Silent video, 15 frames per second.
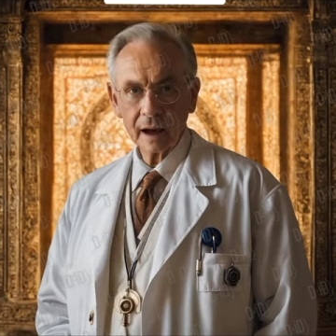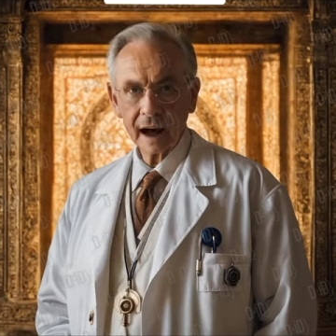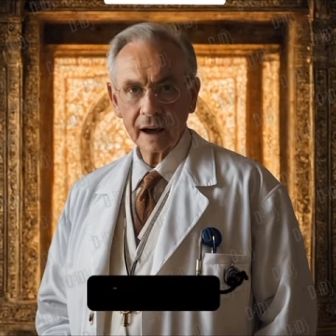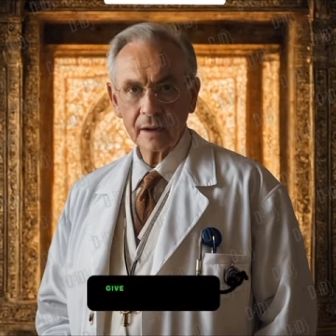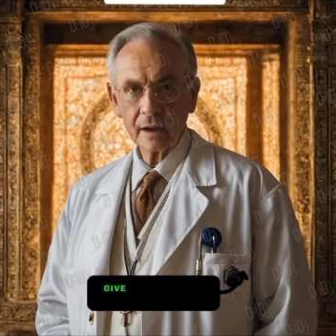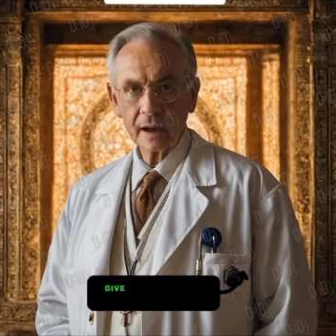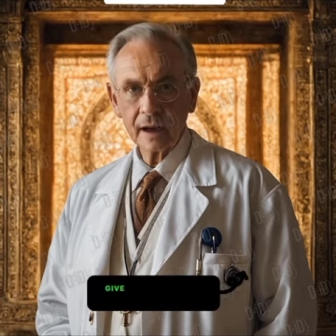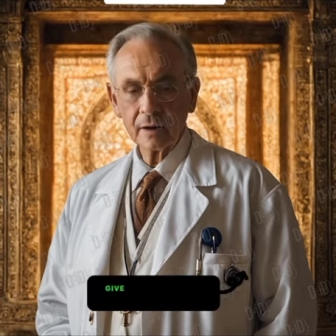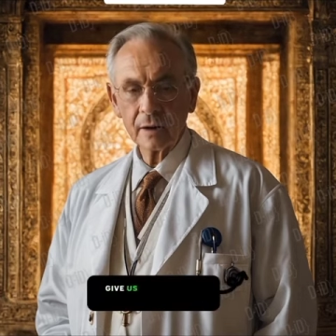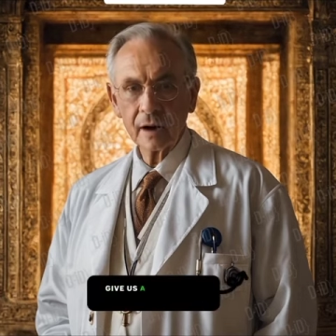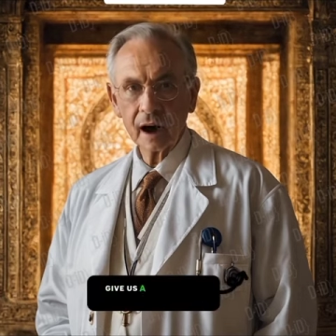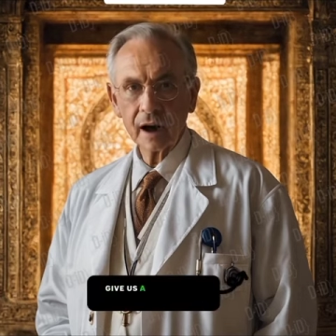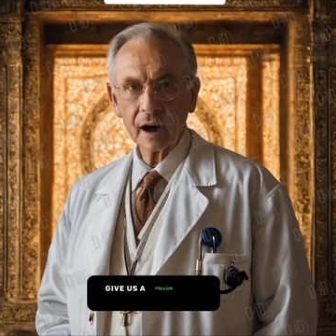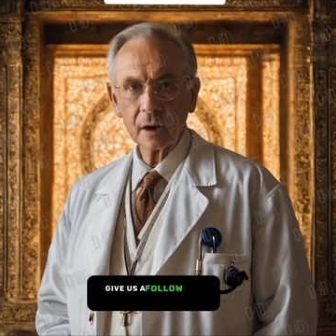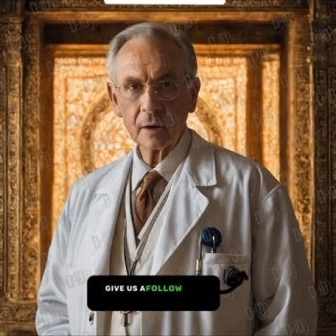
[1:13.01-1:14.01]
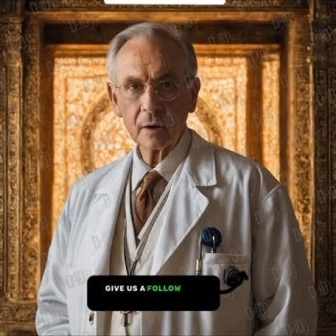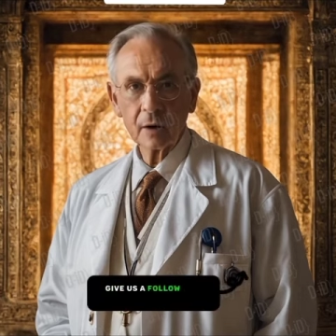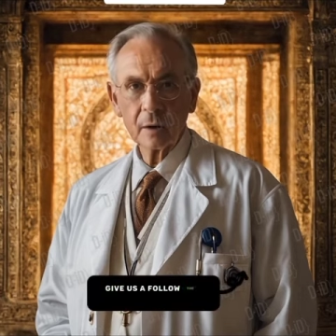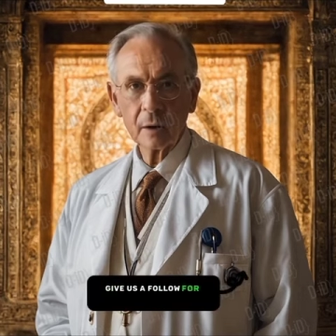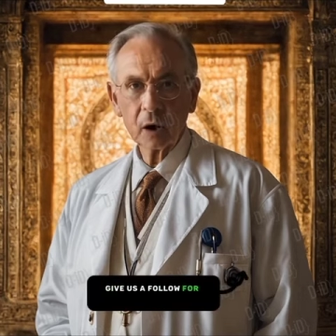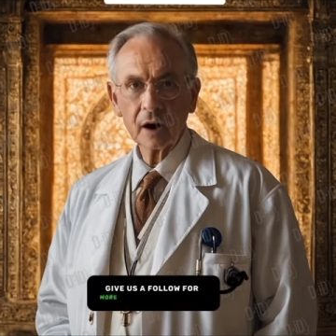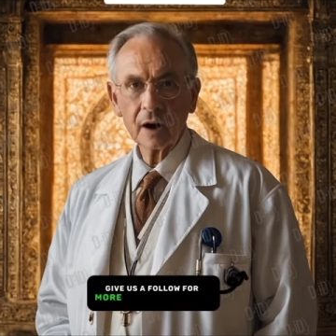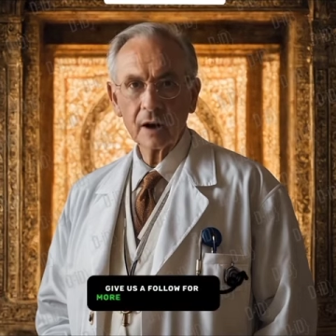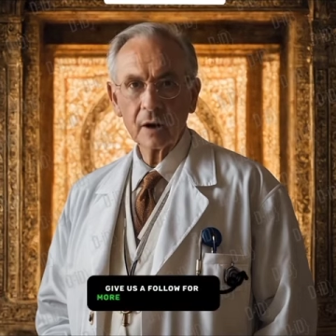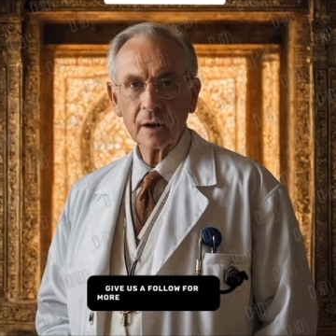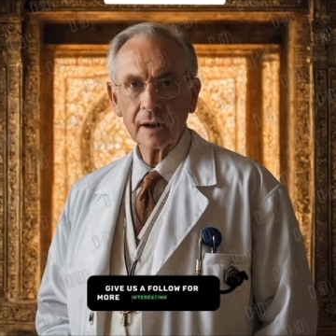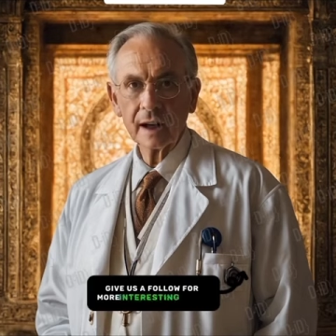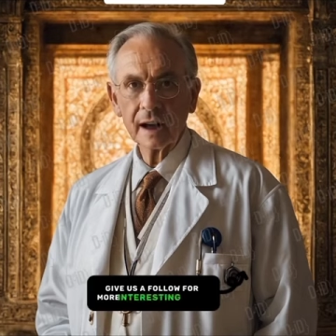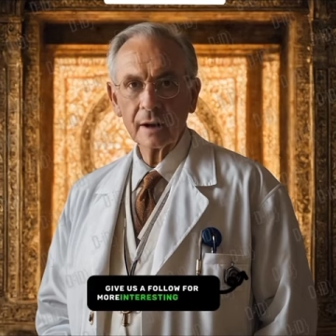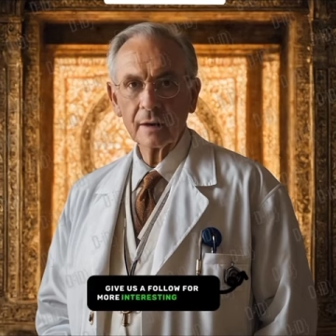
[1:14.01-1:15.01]
Give us a follow for more
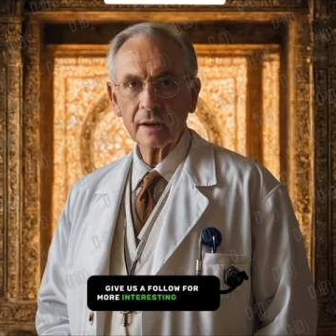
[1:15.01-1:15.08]
interesting